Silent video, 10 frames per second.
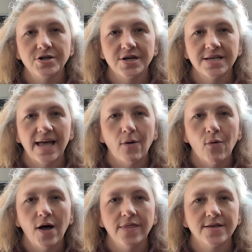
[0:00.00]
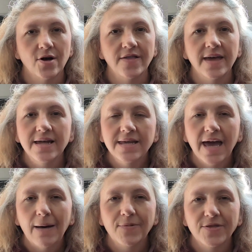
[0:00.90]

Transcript: just that one that's on the end cap at